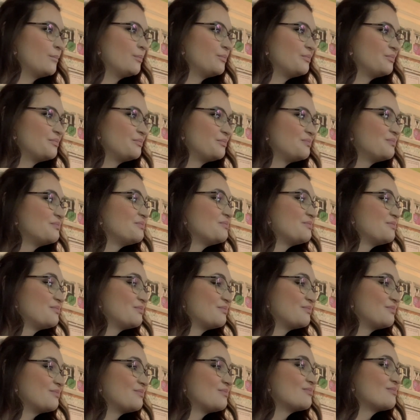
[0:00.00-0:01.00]

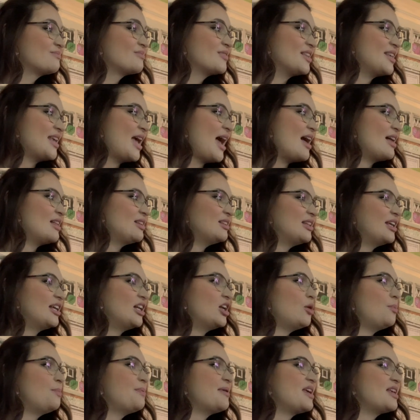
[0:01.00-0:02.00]
Wow. Yeah,
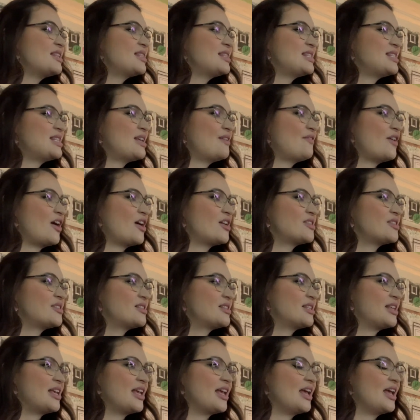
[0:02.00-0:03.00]
little pieces of our
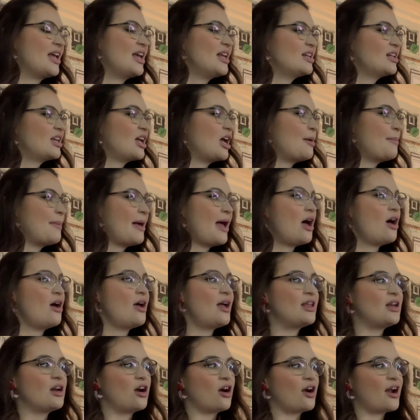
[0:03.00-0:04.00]
skin come
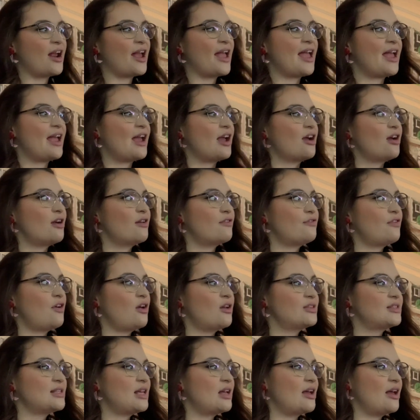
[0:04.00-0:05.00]
out and our hair
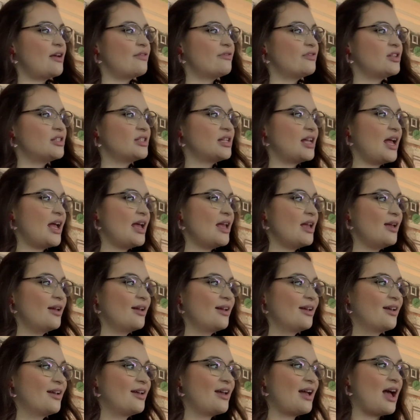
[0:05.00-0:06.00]
falls out every day.
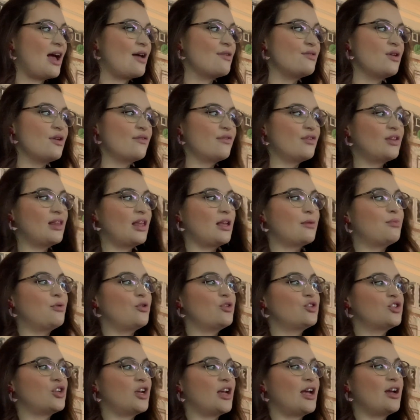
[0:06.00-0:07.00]
Have you ever like
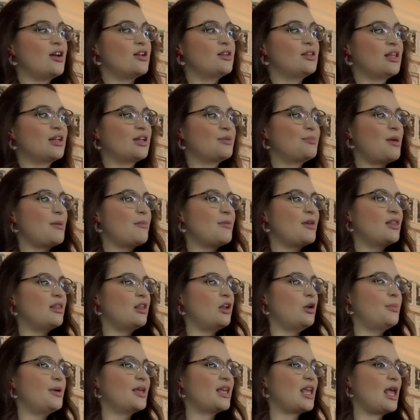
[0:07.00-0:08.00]
pulled your hair and like maybe a
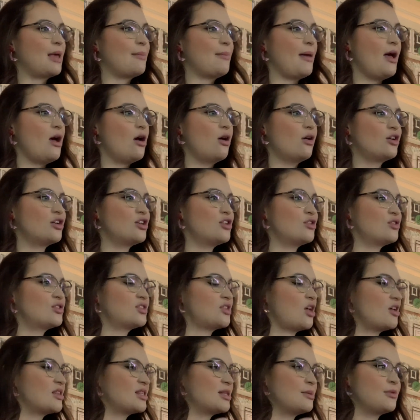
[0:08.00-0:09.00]
little bit came out, or you
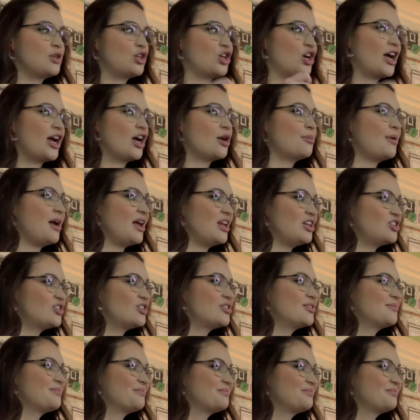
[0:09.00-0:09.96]
saw some in your hairbrush?